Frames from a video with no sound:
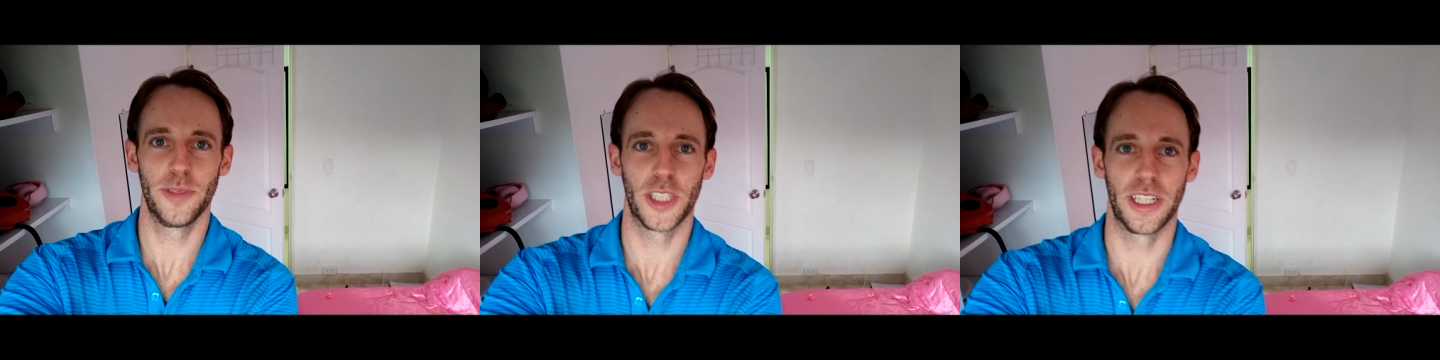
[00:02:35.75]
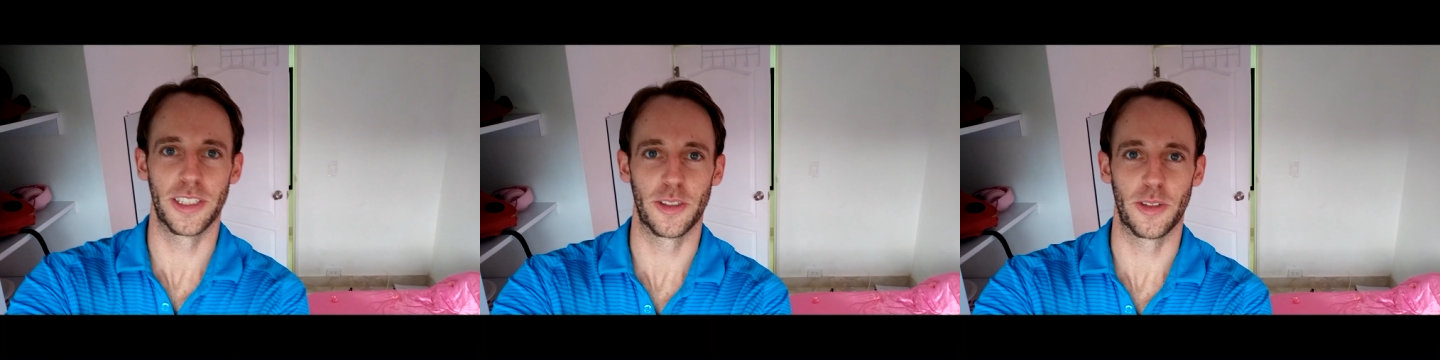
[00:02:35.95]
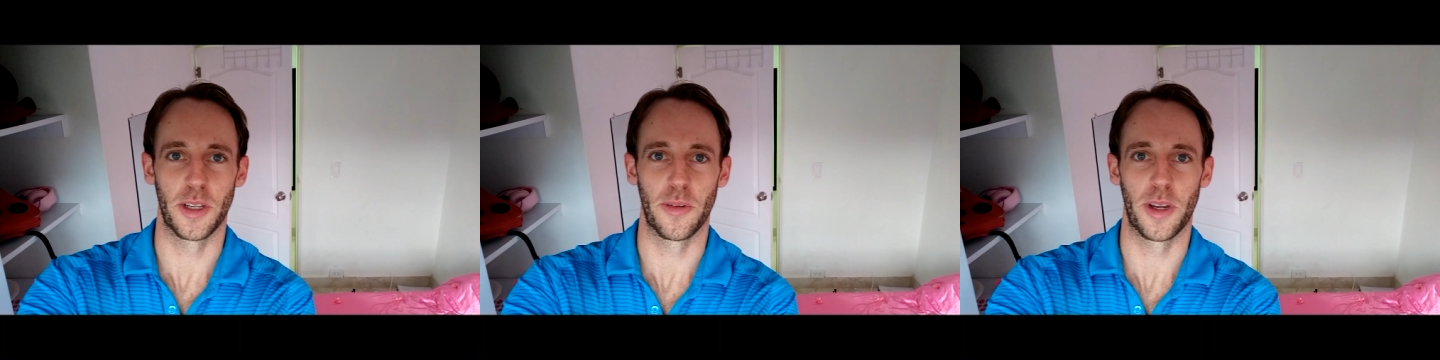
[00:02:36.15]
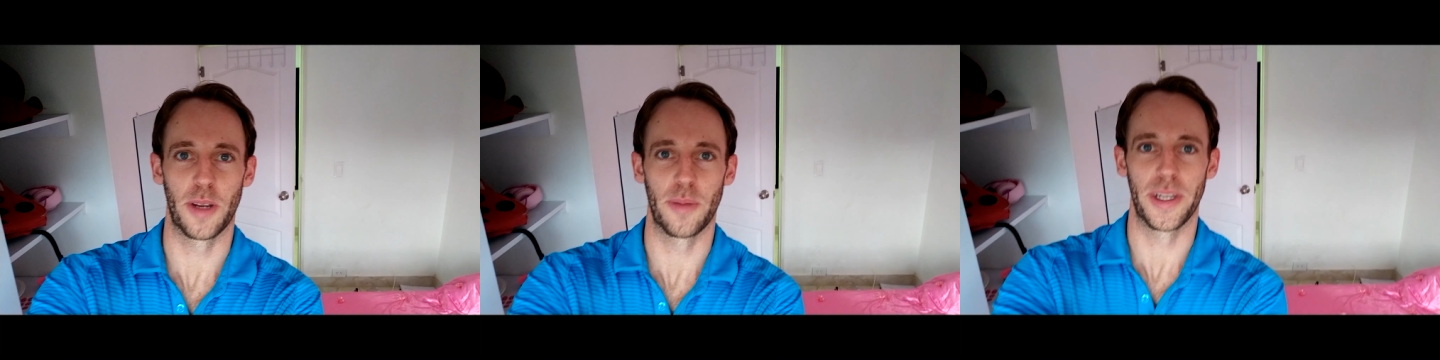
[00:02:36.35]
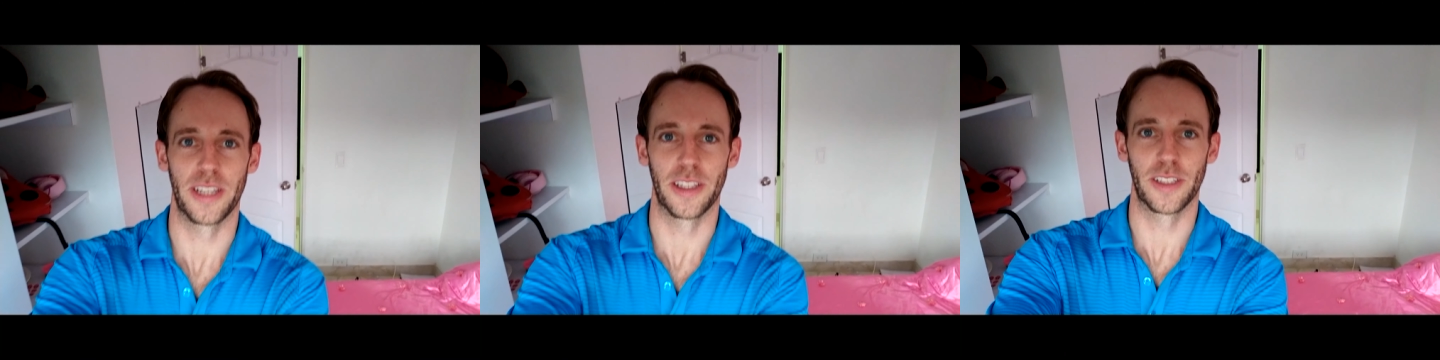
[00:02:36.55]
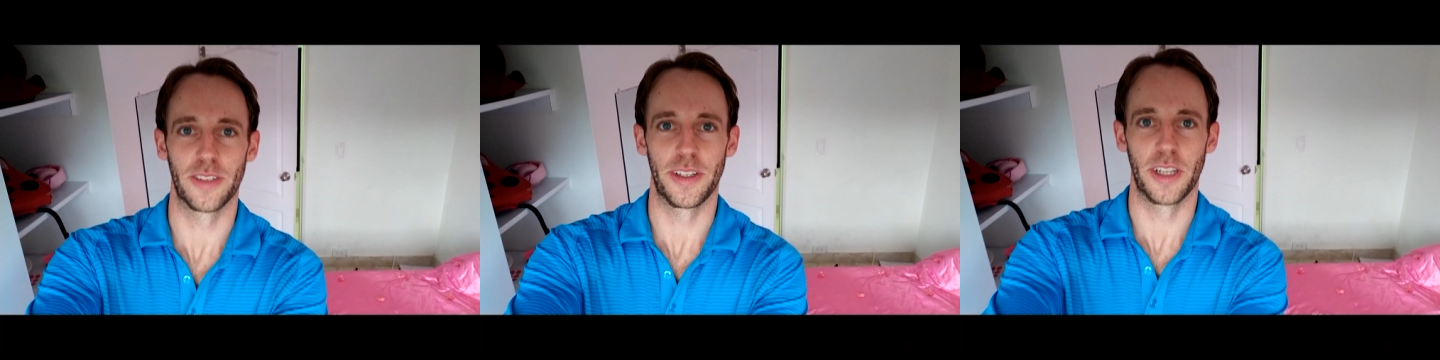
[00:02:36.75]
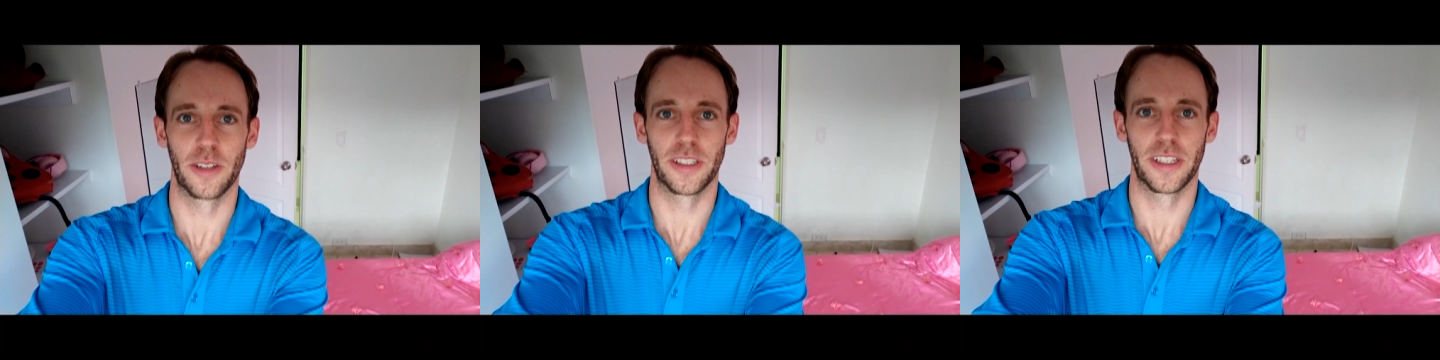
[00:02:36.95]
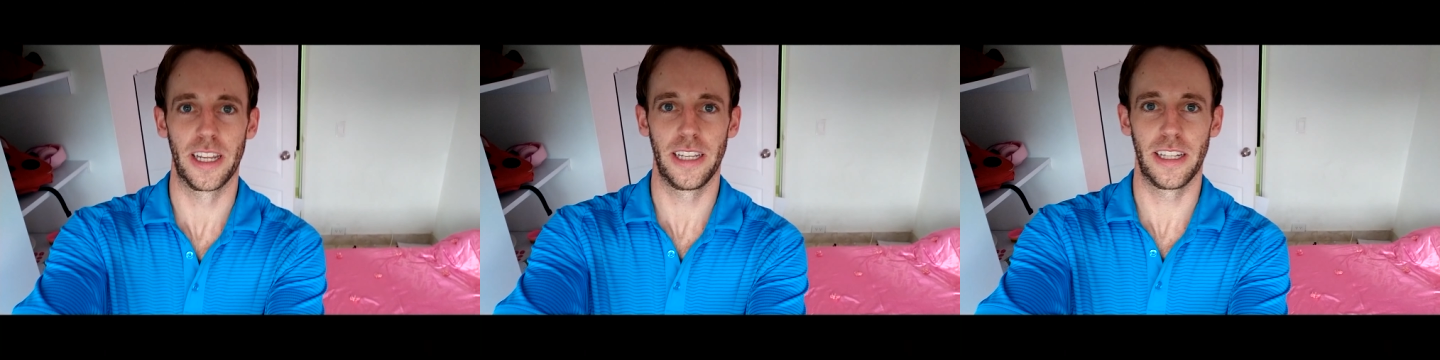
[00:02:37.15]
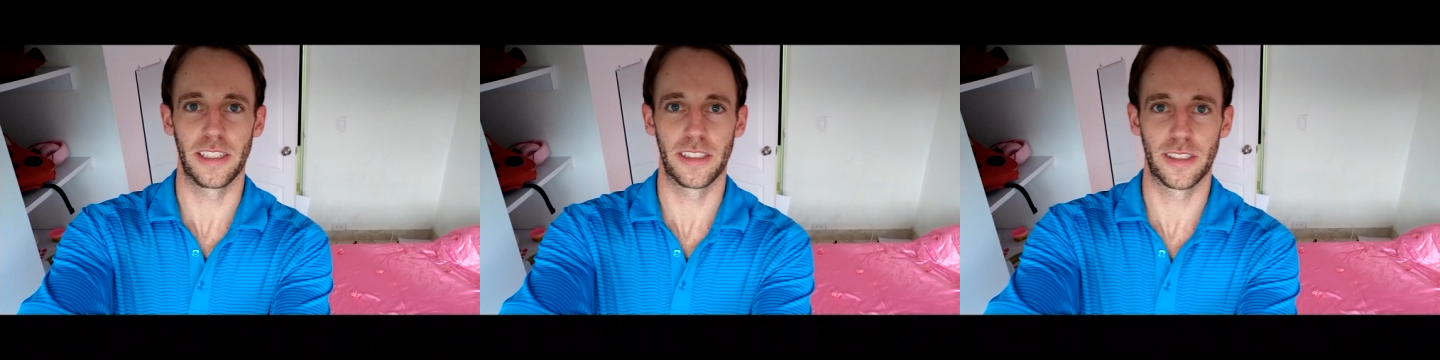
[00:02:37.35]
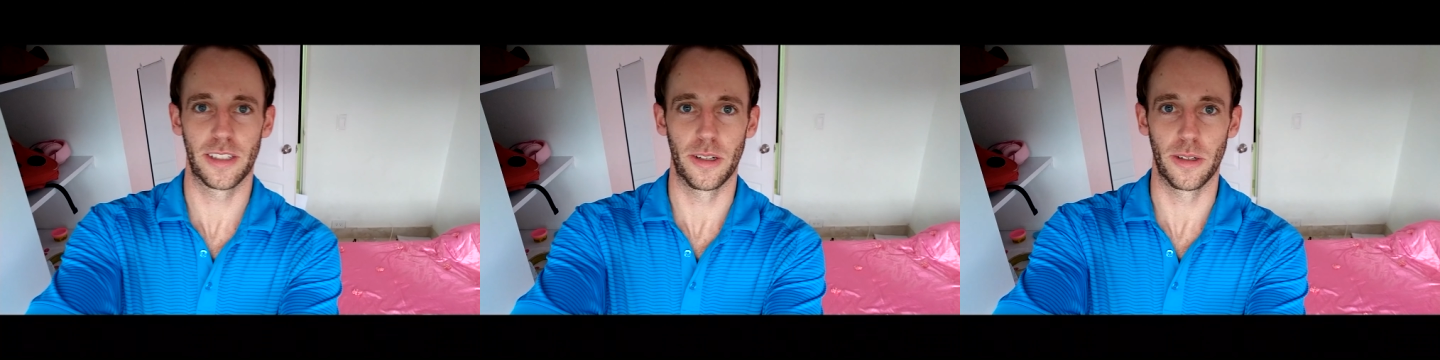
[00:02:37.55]
She doesn't really want to be in this video today.
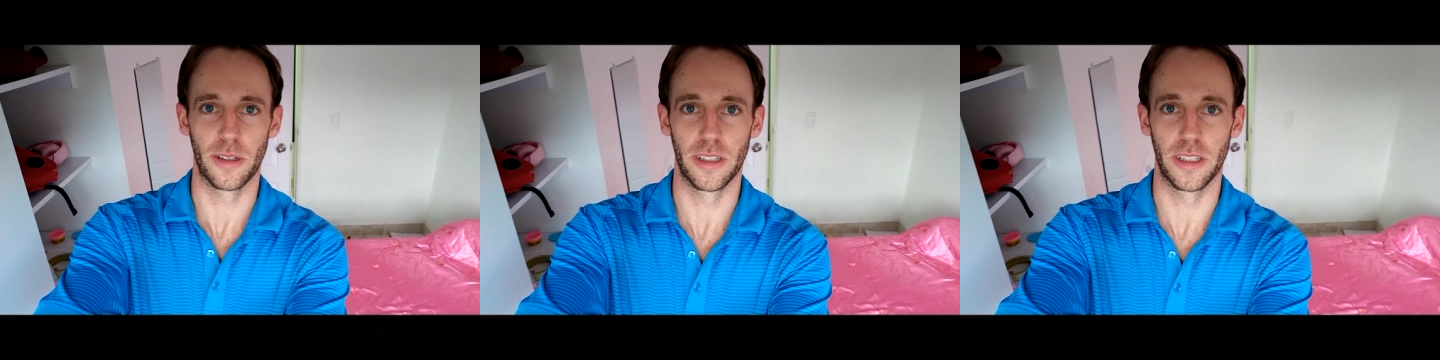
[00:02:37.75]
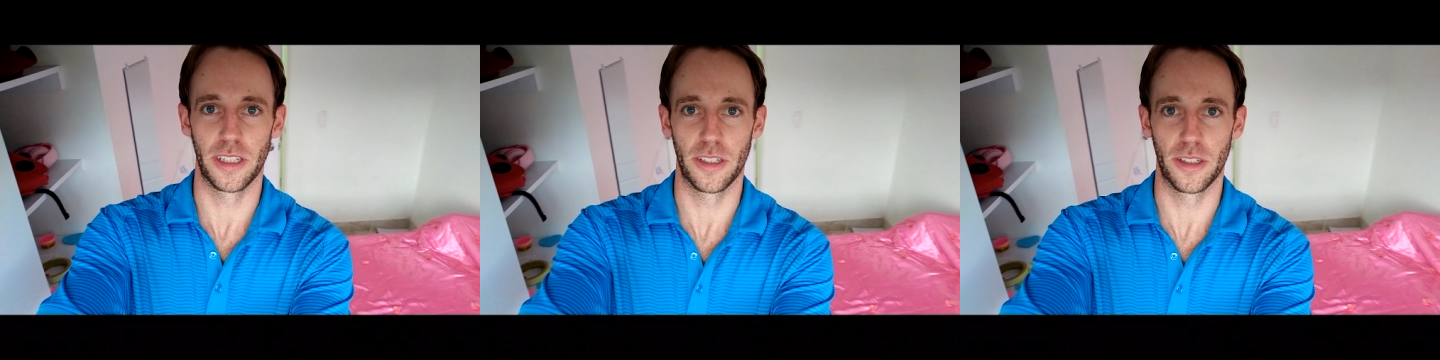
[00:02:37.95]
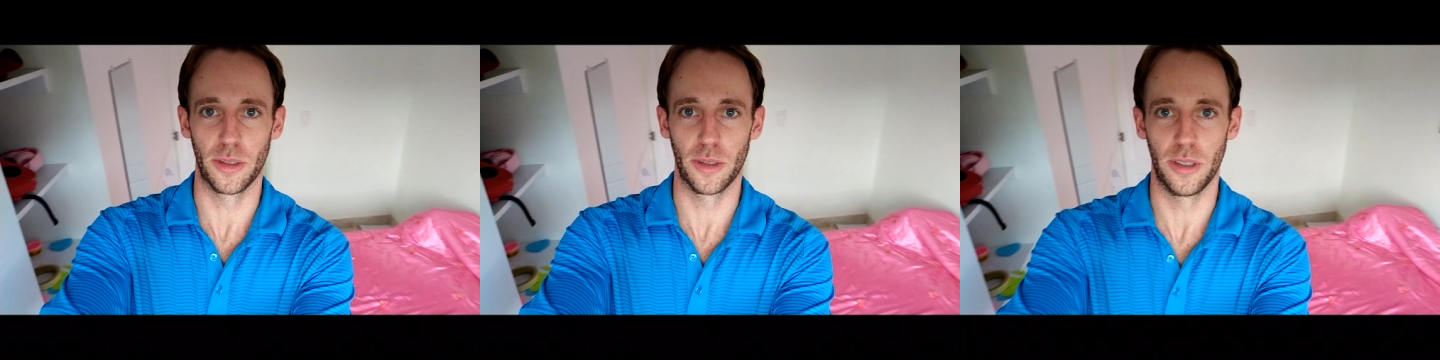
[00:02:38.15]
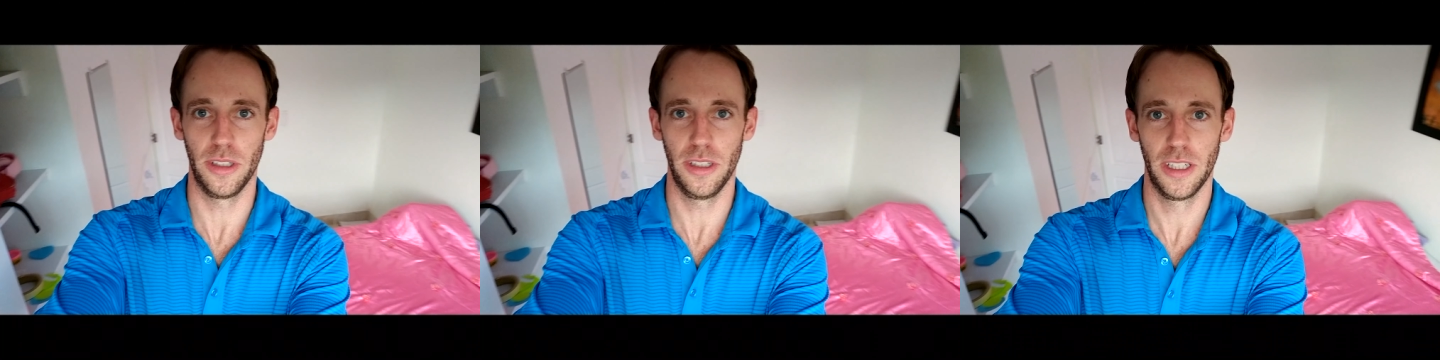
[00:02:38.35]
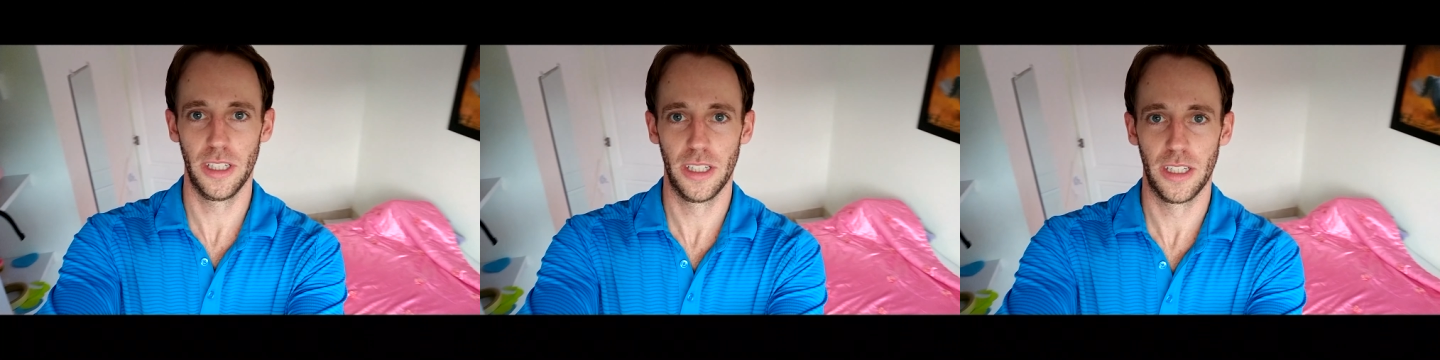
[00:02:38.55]
That's totally cool.